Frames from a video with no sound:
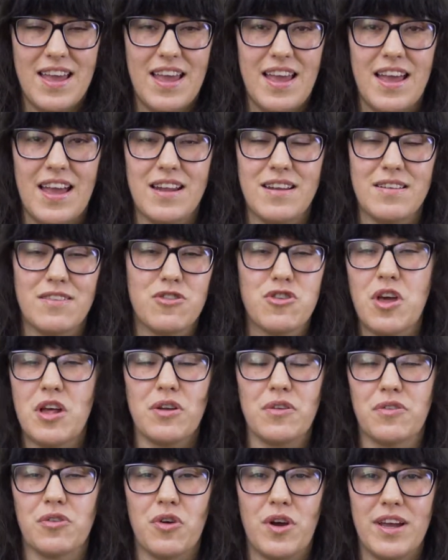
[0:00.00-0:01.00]
and his
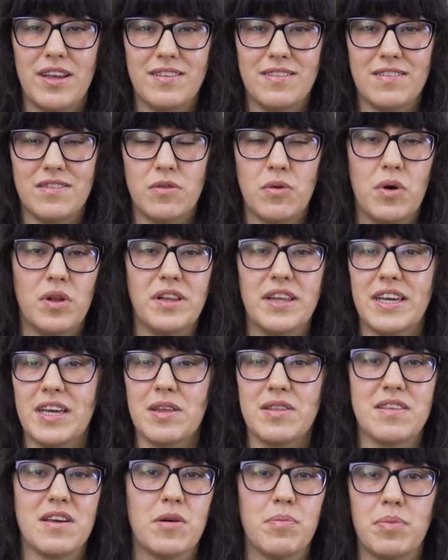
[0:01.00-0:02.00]
channel's great, so I'll link
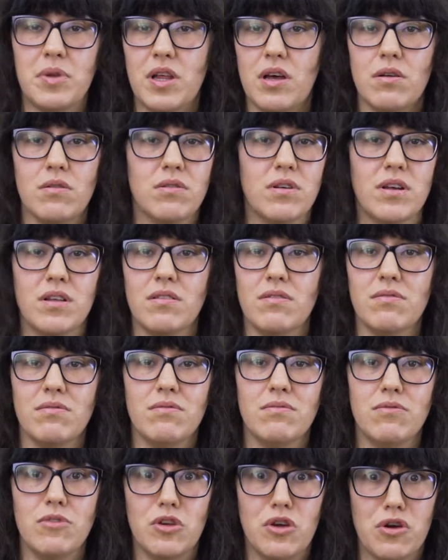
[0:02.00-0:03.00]
it down below, and
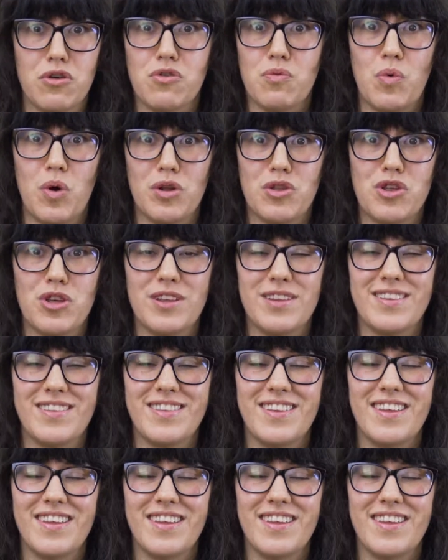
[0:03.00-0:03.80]
you guys should watch it.